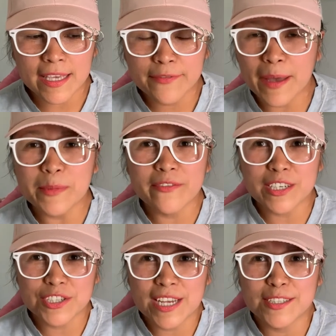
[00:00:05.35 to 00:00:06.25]
If I'm
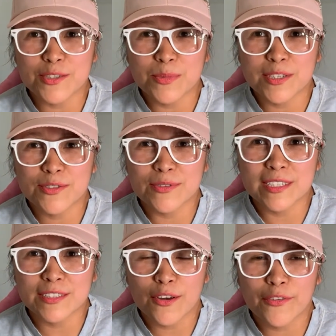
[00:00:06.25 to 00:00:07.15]
given a chance to be a
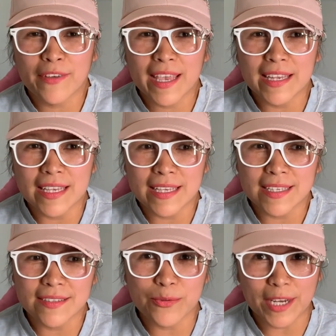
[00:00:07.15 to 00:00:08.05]
student of
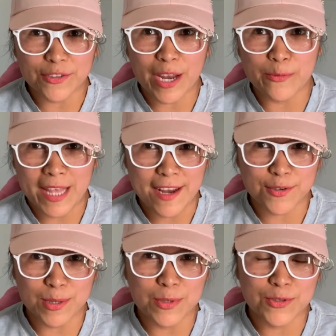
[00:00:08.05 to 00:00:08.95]
any director, I would
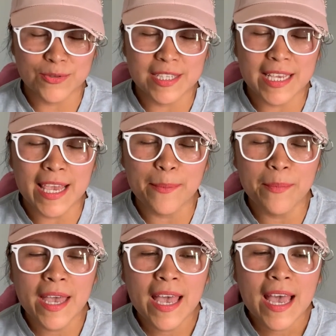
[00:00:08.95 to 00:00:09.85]
actually be choosing him.
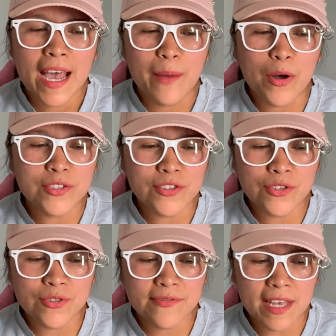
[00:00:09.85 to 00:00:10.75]
I'm also a
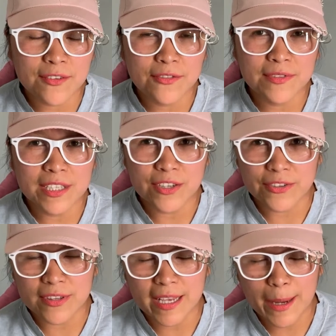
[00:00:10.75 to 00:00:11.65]
huge fan of
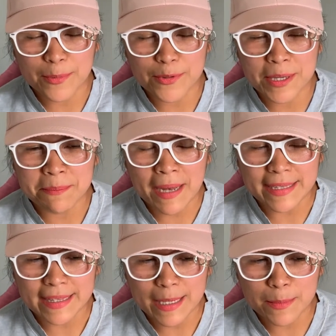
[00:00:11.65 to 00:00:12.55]
Leonardo DiCaprio and
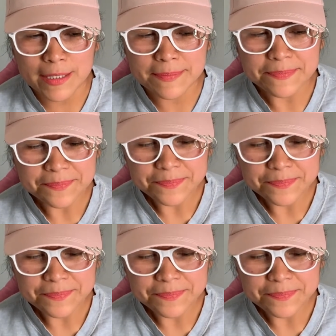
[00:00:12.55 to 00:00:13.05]
Matt Damon.